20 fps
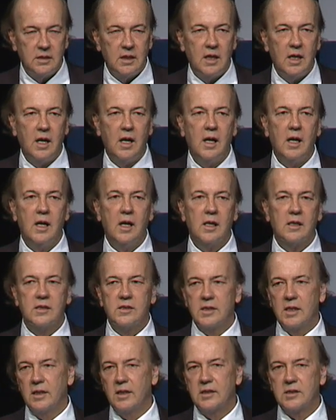
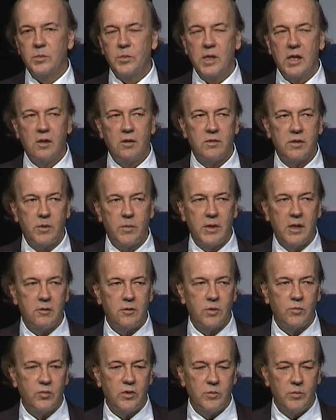because they like the power
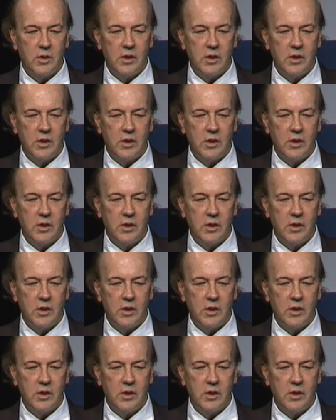to print